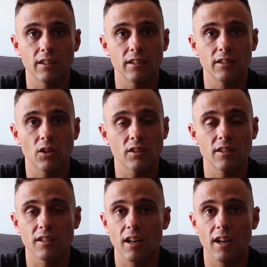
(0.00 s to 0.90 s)
The Otter
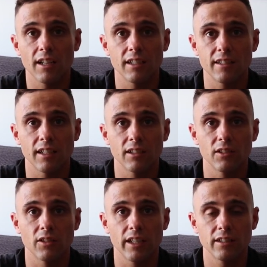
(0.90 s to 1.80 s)
is a highly
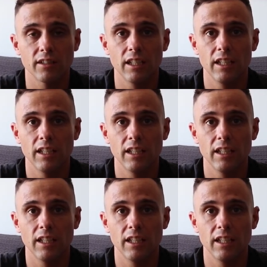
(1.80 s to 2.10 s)
technical race,